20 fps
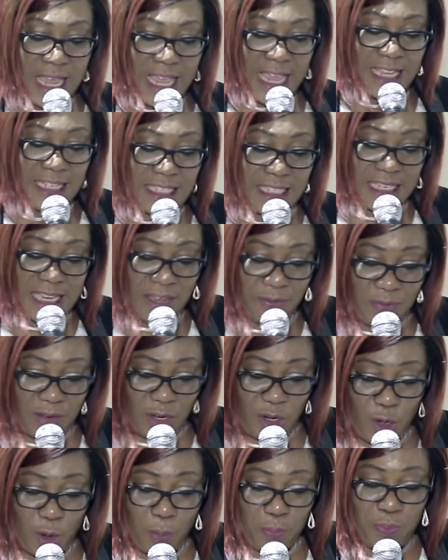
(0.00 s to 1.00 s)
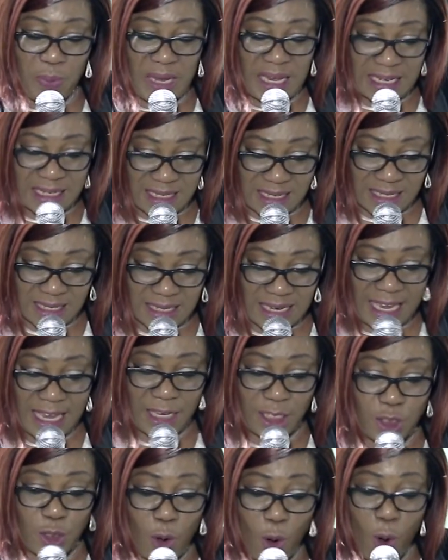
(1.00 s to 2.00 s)
He's given you peace,
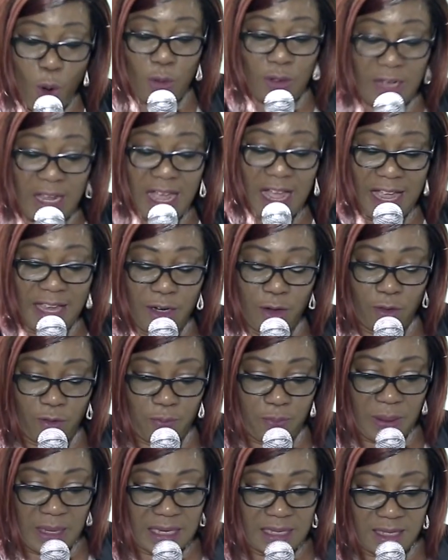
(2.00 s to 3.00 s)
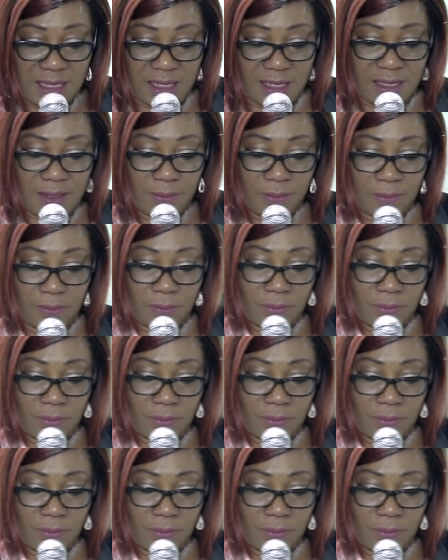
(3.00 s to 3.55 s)
his own kind of peace.